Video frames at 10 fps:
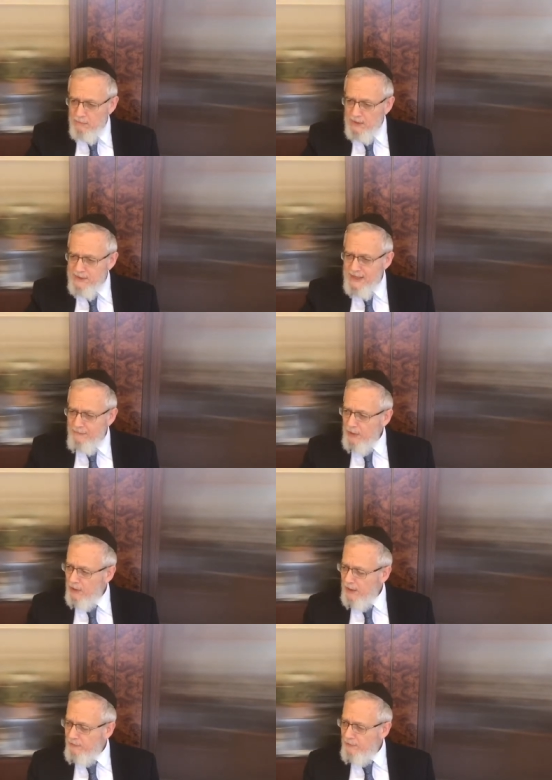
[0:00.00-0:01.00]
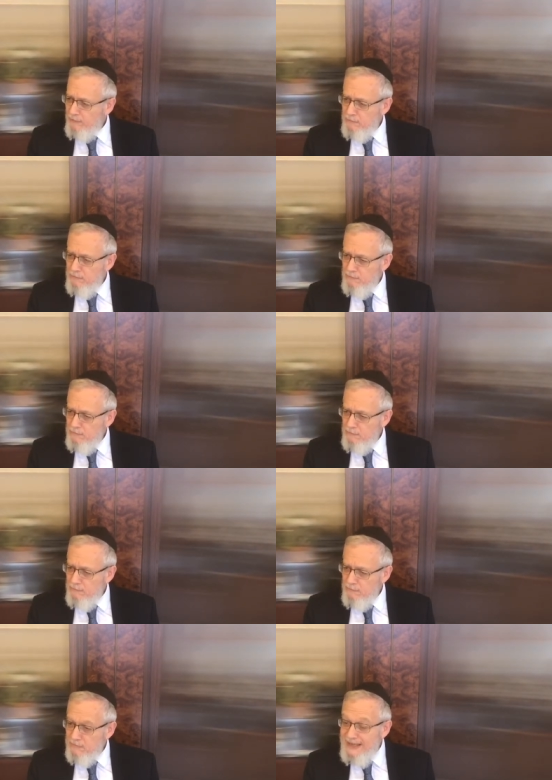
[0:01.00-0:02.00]
than saving a life,
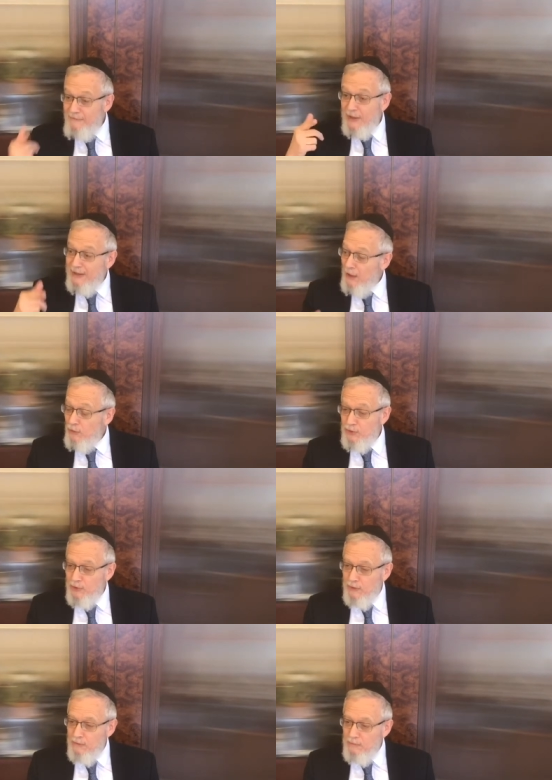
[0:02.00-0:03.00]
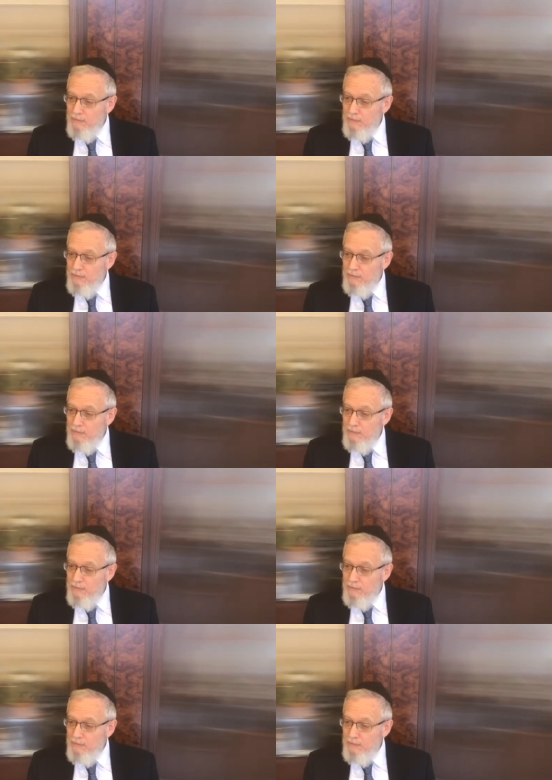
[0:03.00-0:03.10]
saving Klal Yisrael.